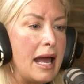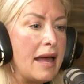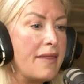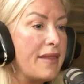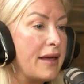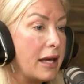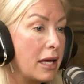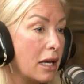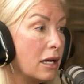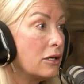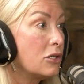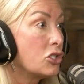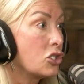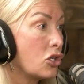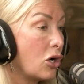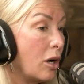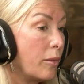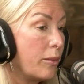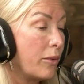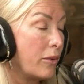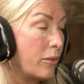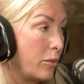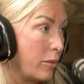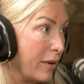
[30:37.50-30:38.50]
And they get in
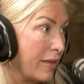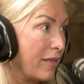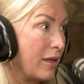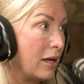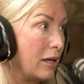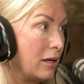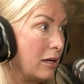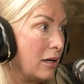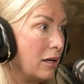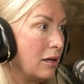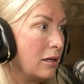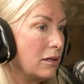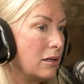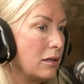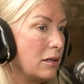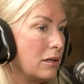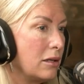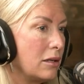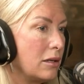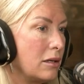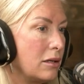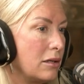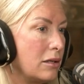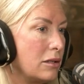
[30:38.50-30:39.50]
trouble with it.
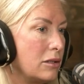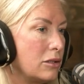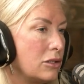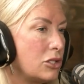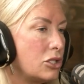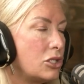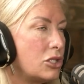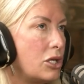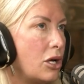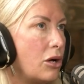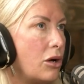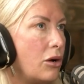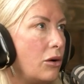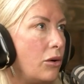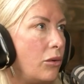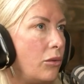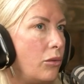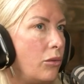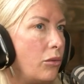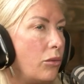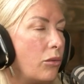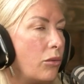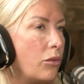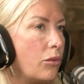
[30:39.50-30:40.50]

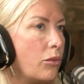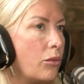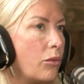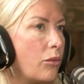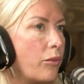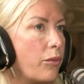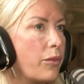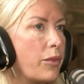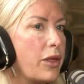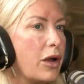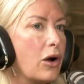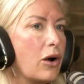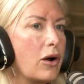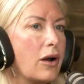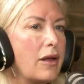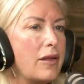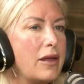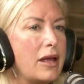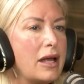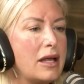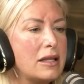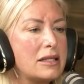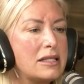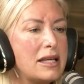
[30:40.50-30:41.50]
So they're
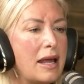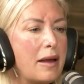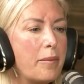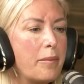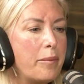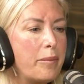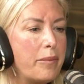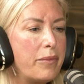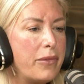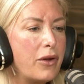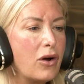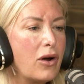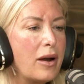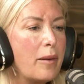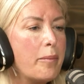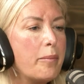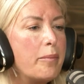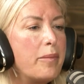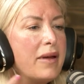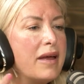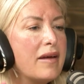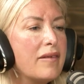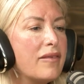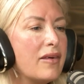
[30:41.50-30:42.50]

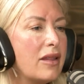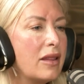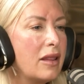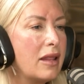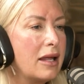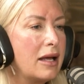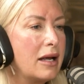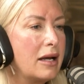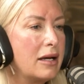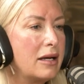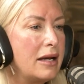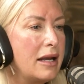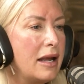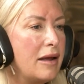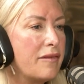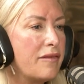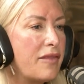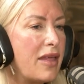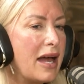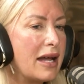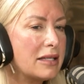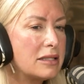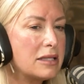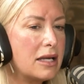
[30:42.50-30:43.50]
ambivalent.
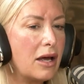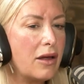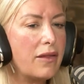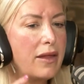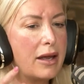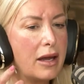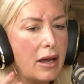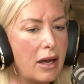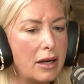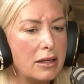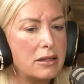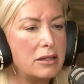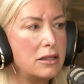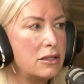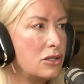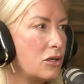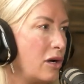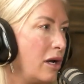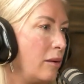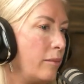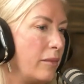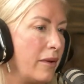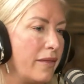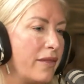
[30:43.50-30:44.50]
If that's how they got to
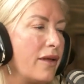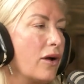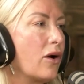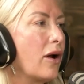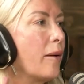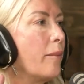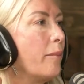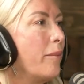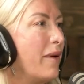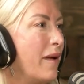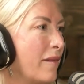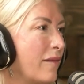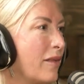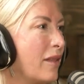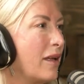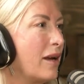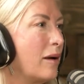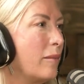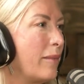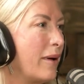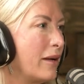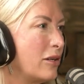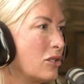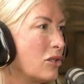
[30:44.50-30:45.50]
treatment, they're
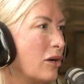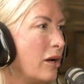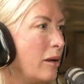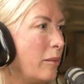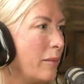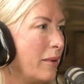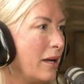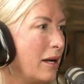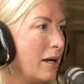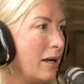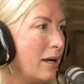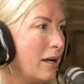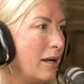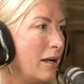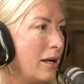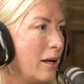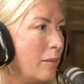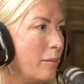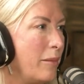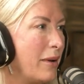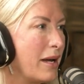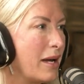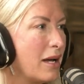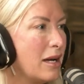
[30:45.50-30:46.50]
ambivalent about treatment
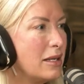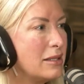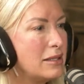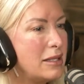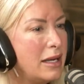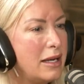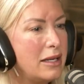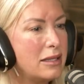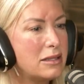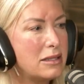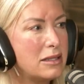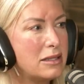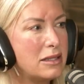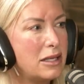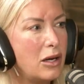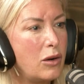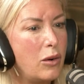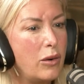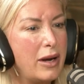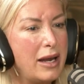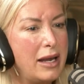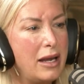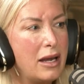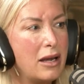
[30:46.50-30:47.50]
because it's
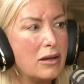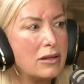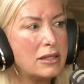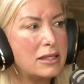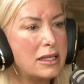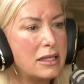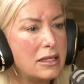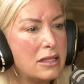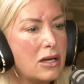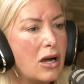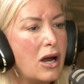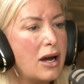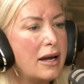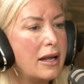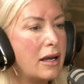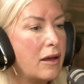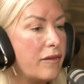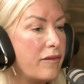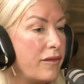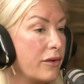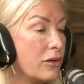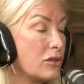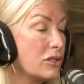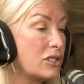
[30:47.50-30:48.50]
so
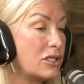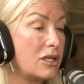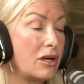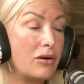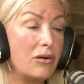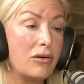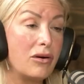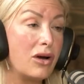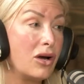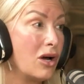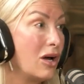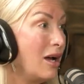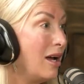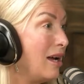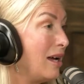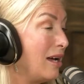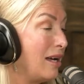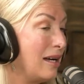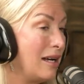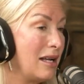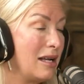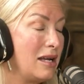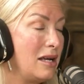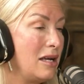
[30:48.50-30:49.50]
egocentric. It feels so
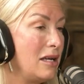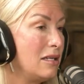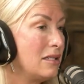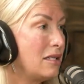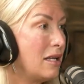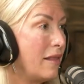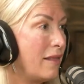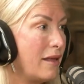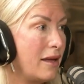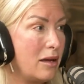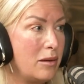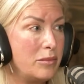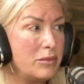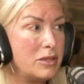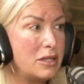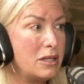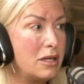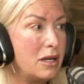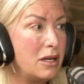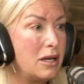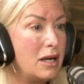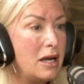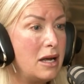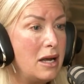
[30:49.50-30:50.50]
good to them
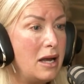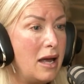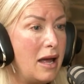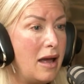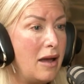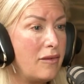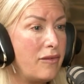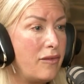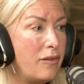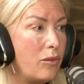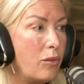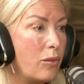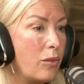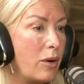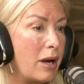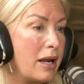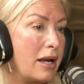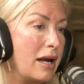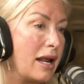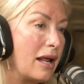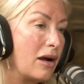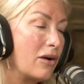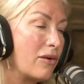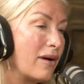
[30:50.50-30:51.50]
to have
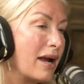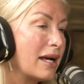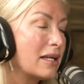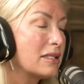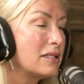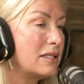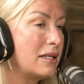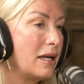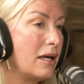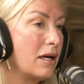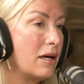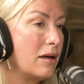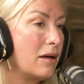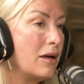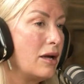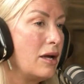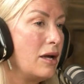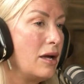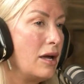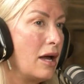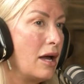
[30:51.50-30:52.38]
in anorexia.